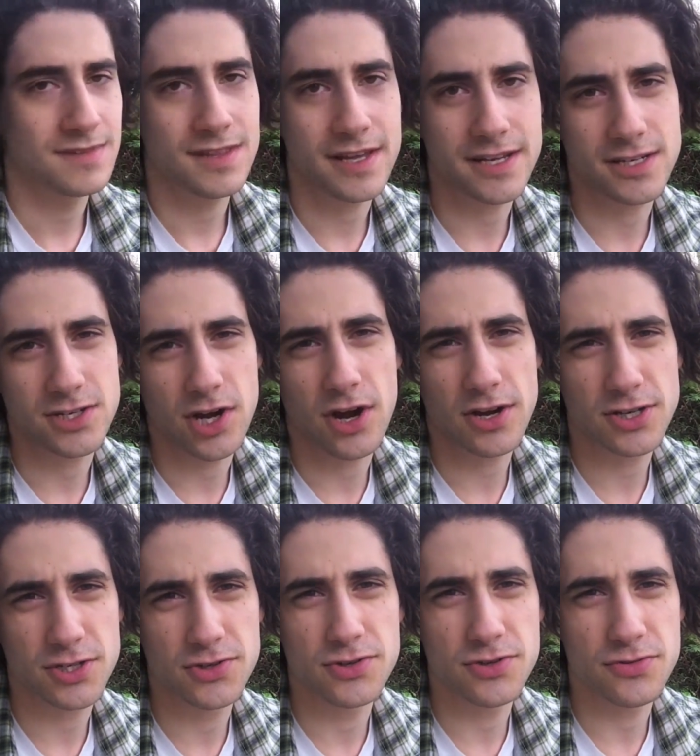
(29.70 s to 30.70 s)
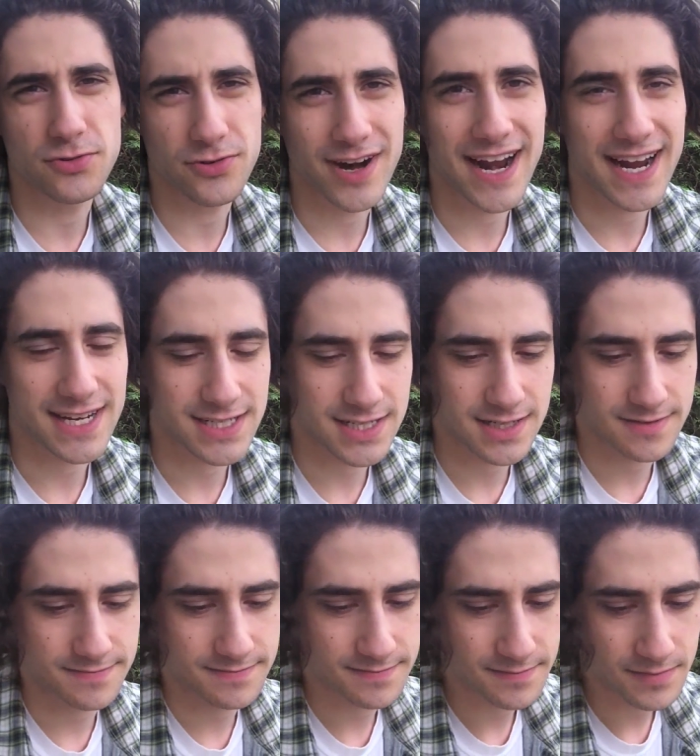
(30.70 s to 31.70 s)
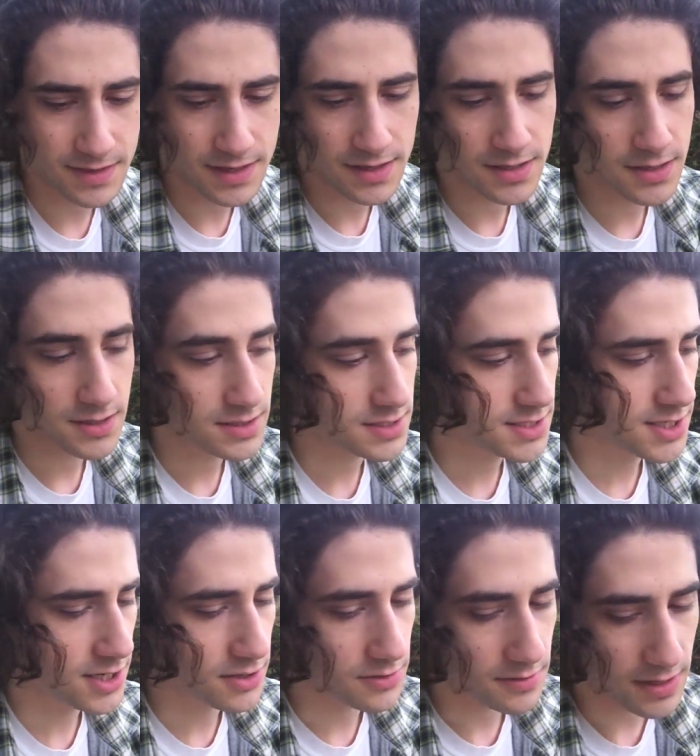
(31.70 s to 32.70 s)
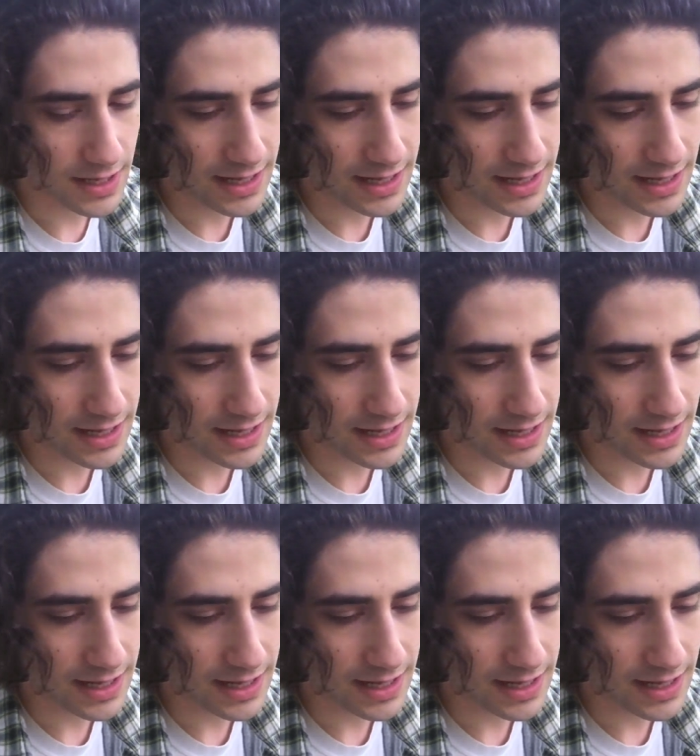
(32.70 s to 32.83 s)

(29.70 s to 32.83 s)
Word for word: Like dog doo-doo grass. So,